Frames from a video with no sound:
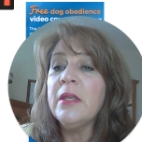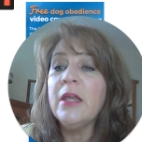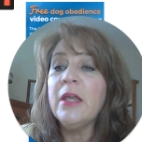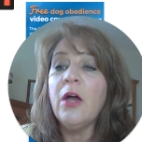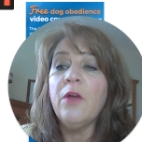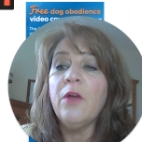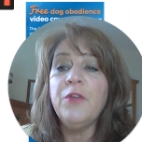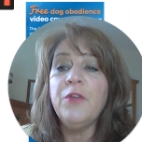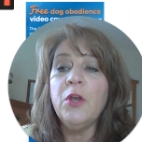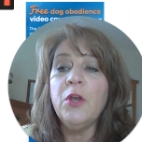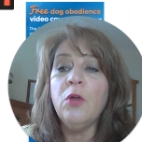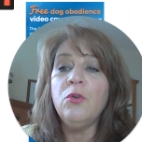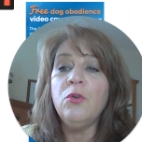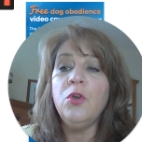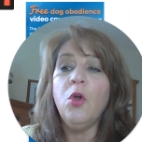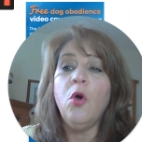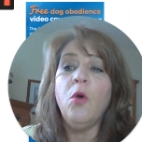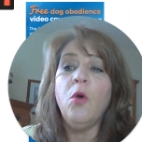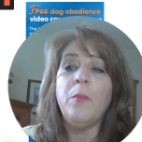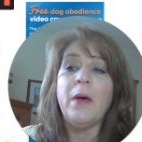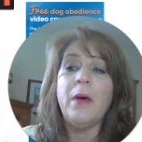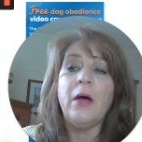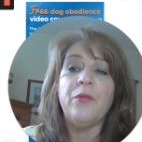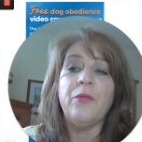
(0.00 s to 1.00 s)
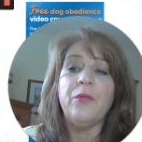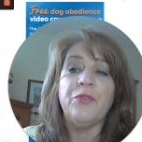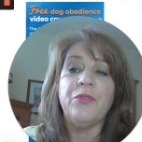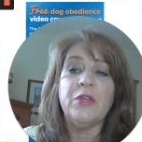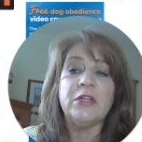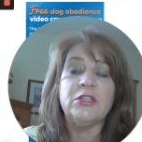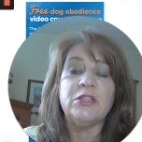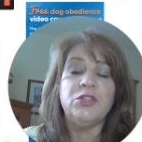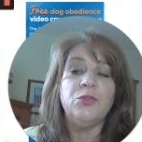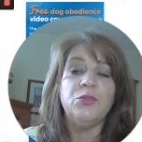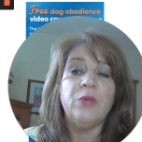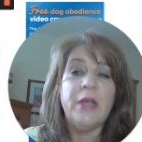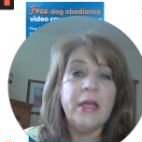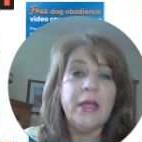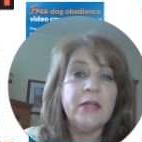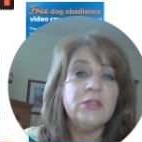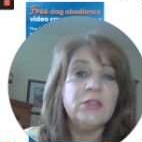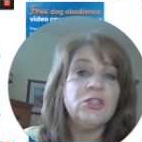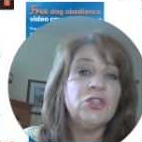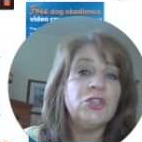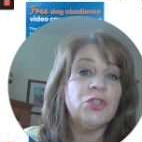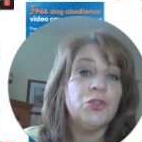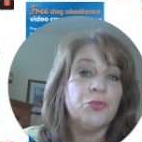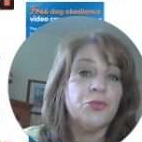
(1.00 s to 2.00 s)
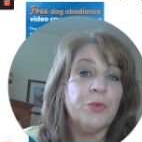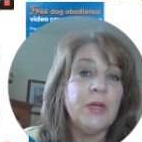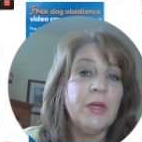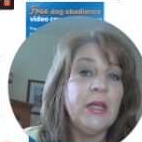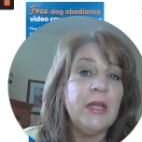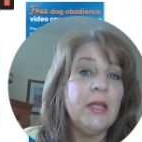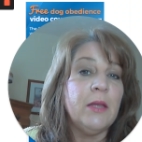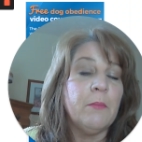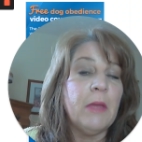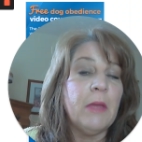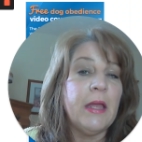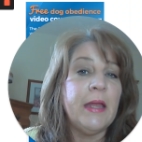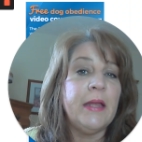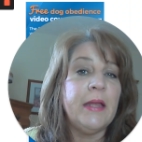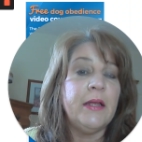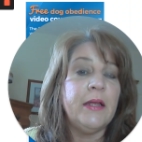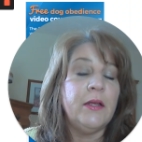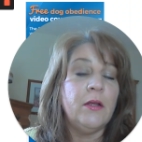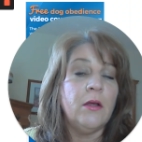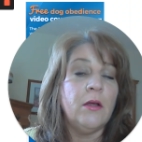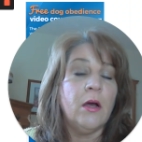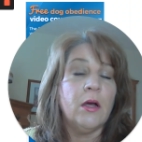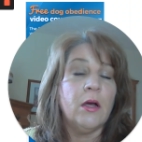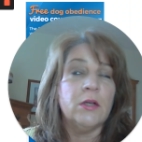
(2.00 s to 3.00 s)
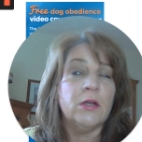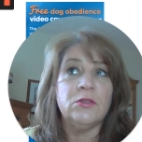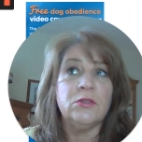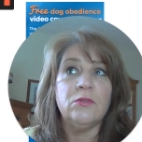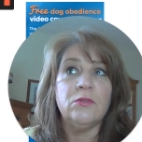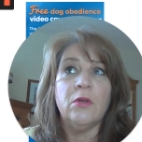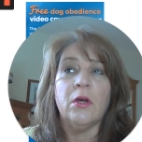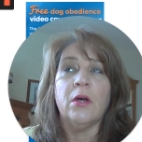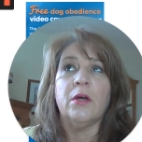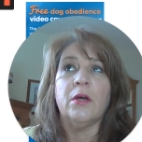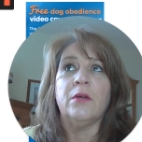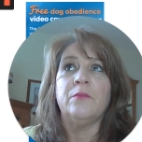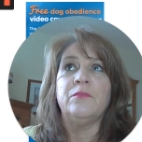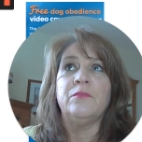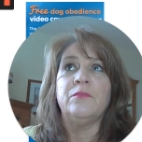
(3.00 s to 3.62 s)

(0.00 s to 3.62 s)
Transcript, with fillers: Now, if you don't know about this, you can stream a uh, uh,